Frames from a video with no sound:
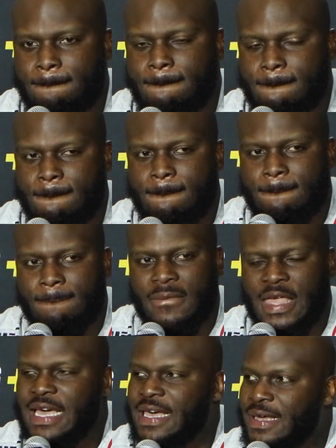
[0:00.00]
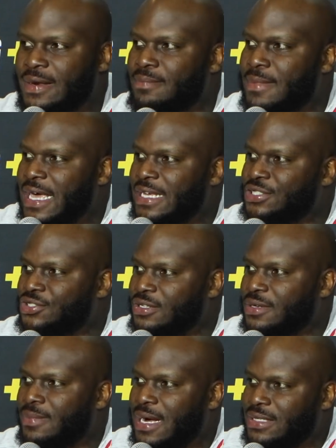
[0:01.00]
Attack. And Main
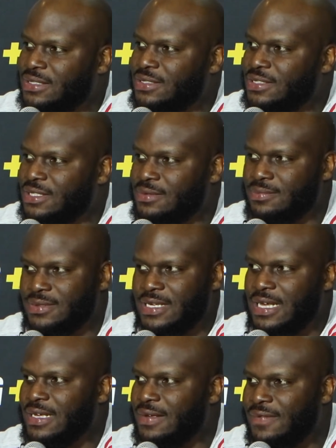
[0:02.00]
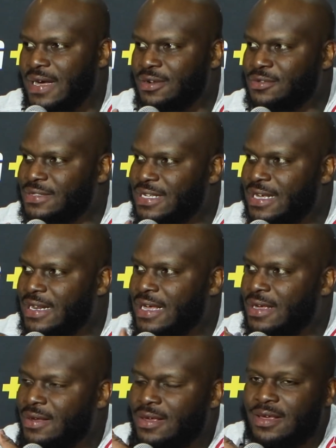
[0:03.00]
Street Boxing Gym. So, if I don't say
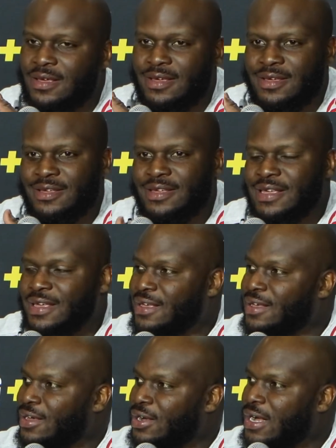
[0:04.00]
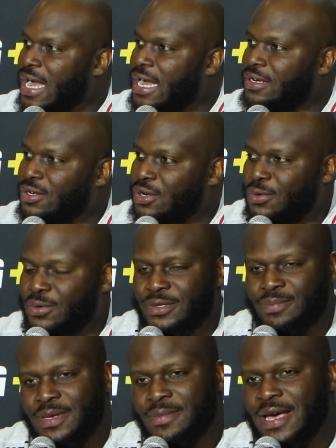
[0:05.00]
that, Hondo
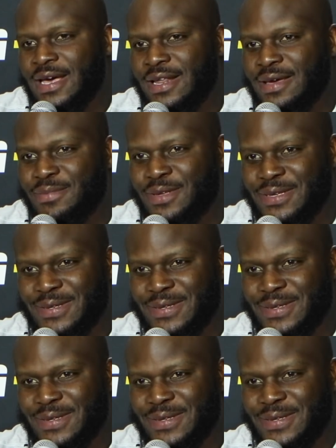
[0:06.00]
would be mad at me.